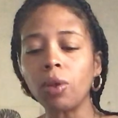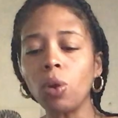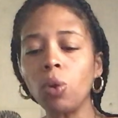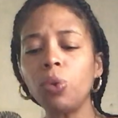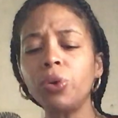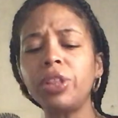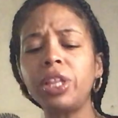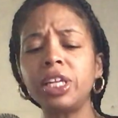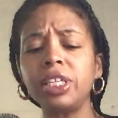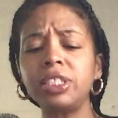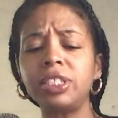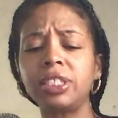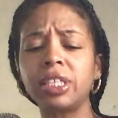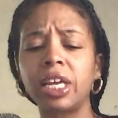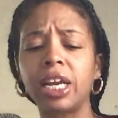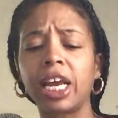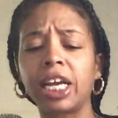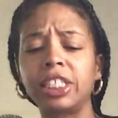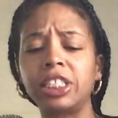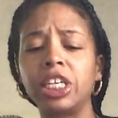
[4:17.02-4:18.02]
within this
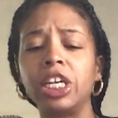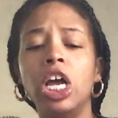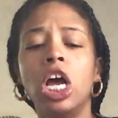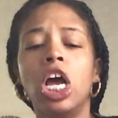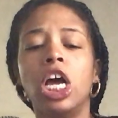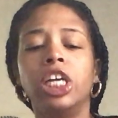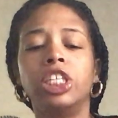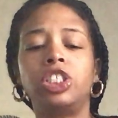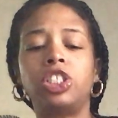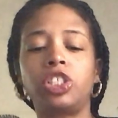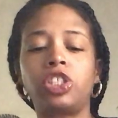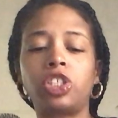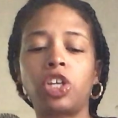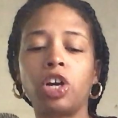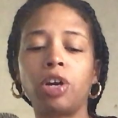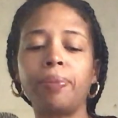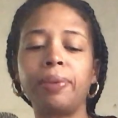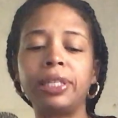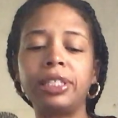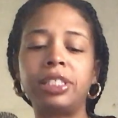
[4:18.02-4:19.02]
connection,
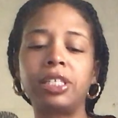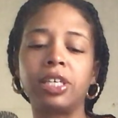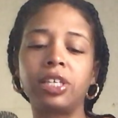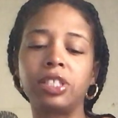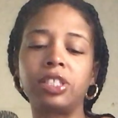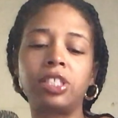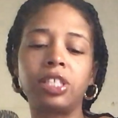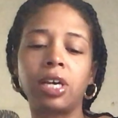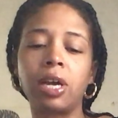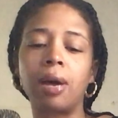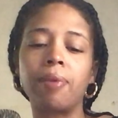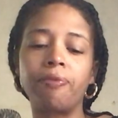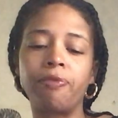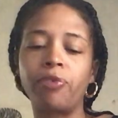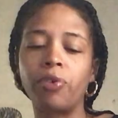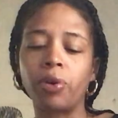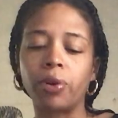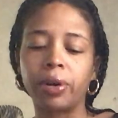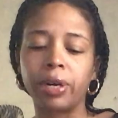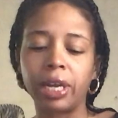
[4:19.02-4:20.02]
determined to come
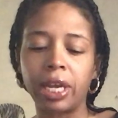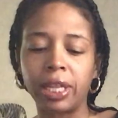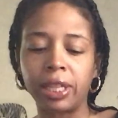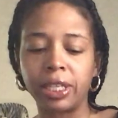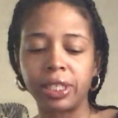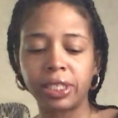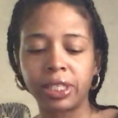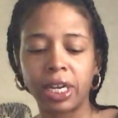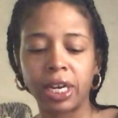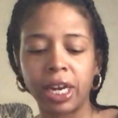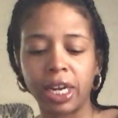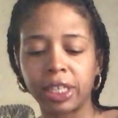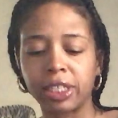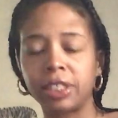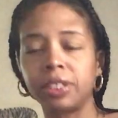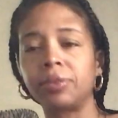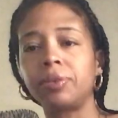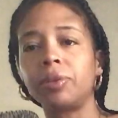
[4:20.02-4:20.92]
forward in this connection.